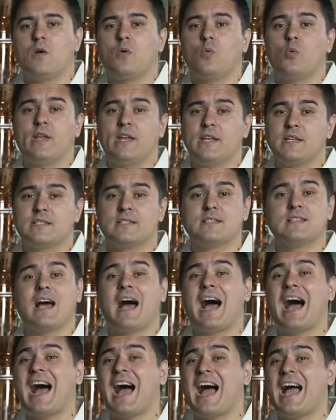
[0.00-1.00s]
With this
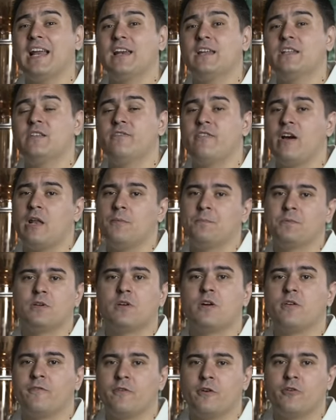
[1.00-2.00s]
highly developed
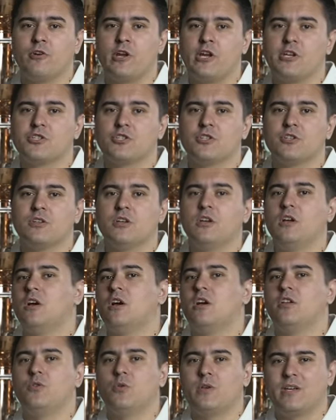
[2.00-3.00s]
configuration,
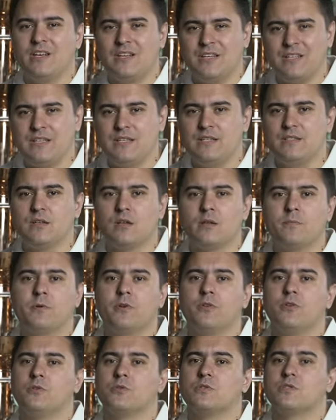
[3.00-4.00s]
you can easily
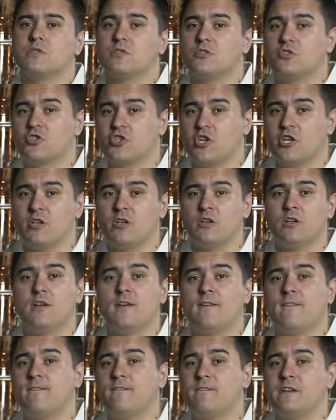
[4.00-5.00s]
produce gin,
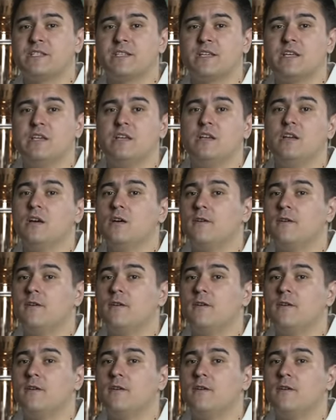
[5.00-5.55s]
whiskey,